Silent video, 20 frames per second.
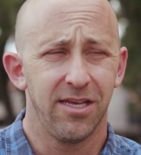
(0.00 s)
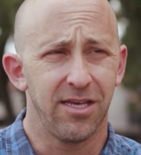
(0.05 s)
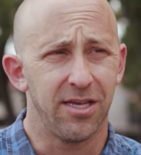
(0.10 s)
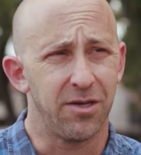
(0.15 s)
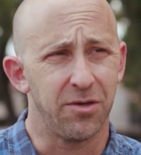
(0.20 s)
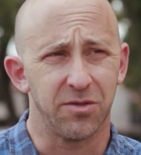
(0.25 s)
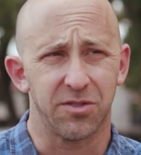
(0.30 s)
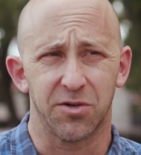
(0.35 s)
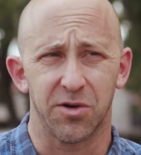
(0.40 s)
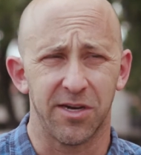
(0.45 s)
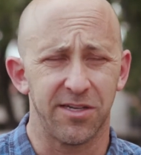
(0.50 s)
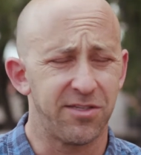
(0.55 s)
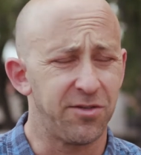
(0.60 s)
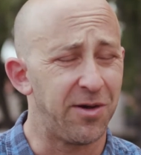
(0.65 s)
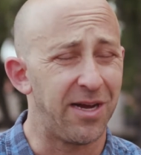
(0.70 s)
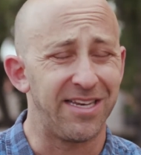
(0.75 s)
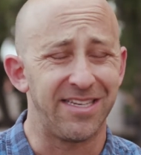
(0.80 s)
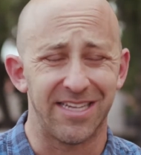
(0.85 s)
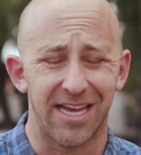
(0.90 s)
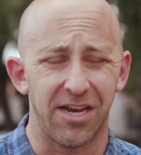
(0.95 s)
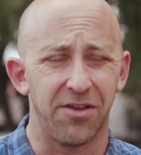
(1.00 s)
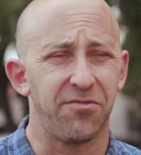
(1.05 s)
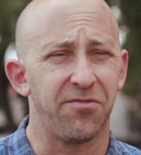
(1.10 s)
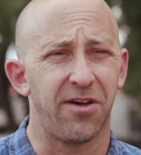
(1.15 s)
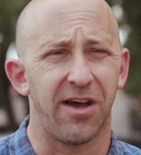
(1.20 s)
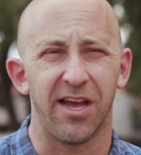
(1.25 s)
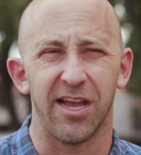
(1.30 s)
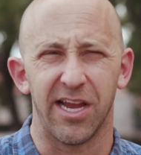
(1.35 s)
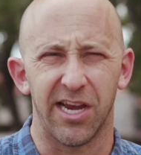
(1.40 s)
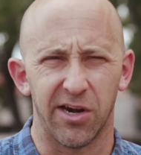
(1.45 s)
it was great to
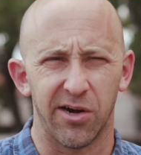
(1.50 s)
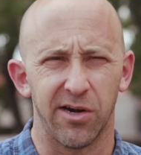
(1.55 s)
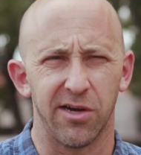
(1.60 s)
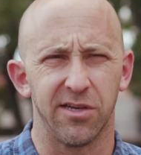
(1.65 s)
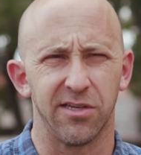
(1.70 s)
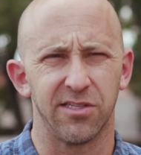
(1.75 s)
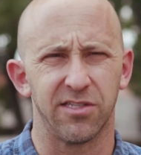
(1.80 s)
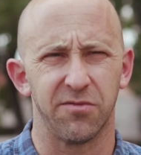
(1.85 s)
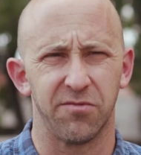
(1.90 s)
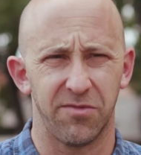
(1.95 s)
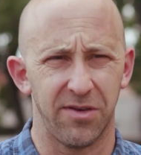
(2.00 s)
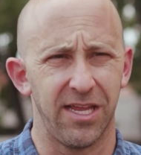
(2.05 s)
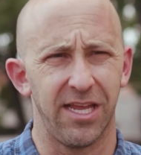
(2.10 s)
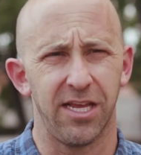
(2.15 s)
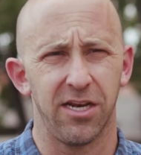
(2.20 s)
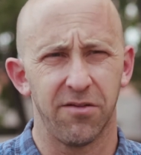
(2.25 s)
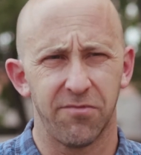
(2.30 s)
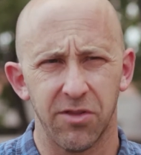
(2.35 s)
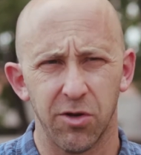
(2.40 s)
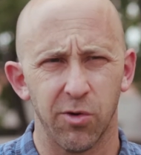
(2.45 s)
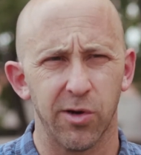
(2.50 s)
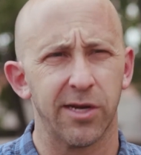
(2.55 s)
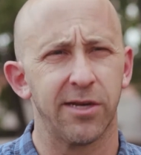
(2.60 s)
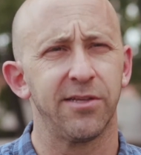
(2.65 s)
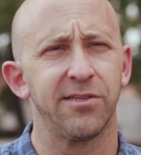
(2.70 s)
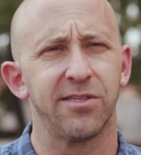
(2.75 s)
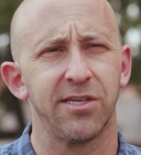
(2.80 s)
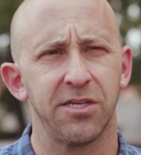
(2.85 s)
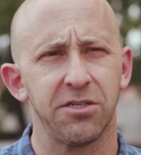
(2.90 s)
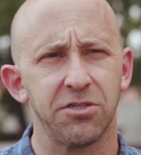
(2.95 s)
identify areas of need of the
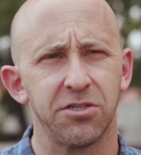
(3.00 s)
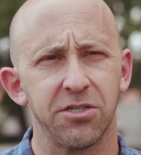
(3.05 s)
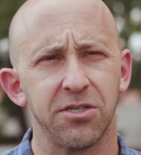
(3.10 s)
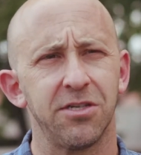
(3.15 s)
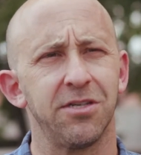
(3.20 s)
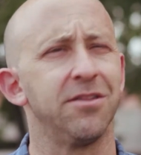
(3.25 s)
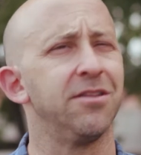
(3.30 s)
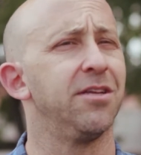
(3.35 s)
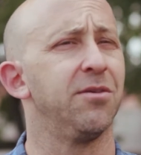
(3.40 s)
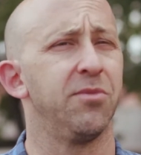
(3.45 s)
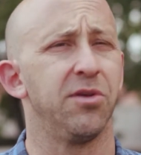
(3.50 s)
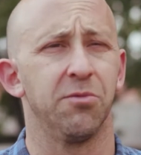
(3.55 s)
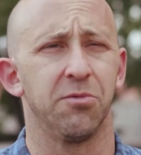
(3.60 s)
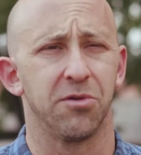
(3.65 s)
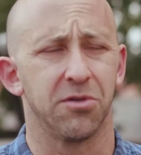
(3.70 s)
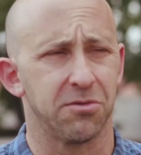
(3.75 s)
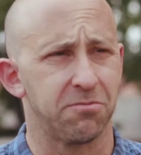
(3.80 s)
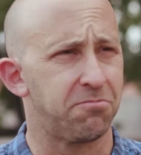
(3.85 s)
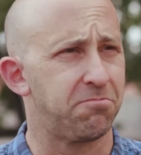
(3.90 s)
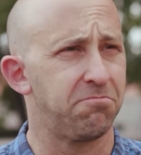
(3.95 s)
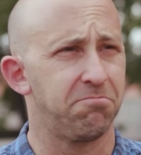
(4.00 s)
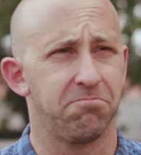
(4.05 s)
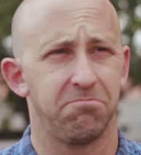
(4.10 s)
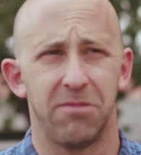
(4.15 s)
organization and then be able to